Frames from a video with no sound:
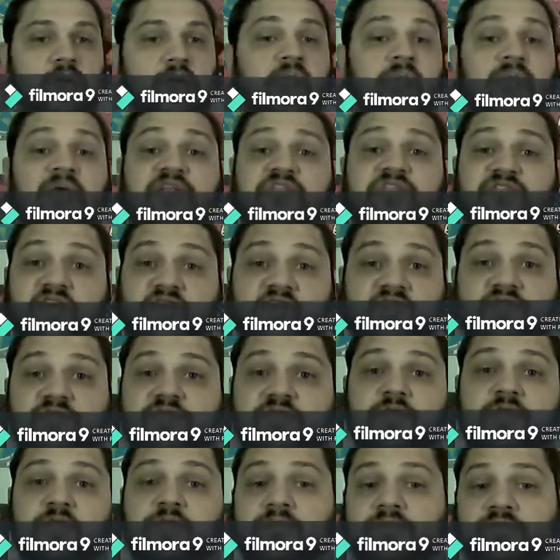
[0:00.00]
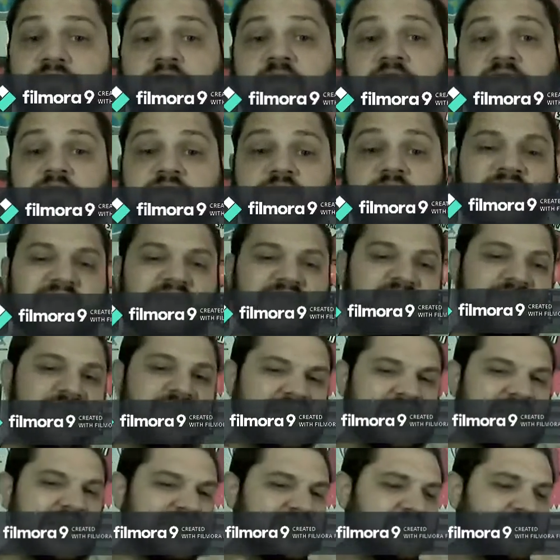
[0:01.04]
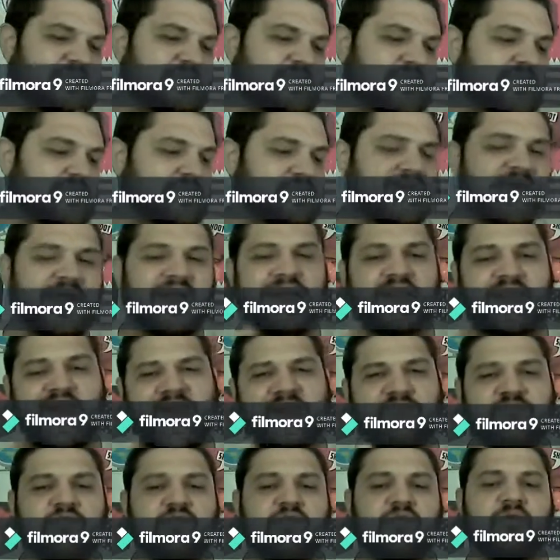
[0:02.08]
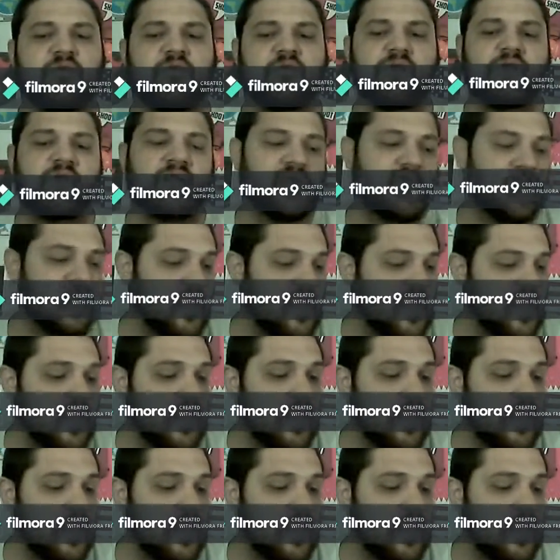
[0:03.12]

in the education field themselves. So it feels kind of natural already.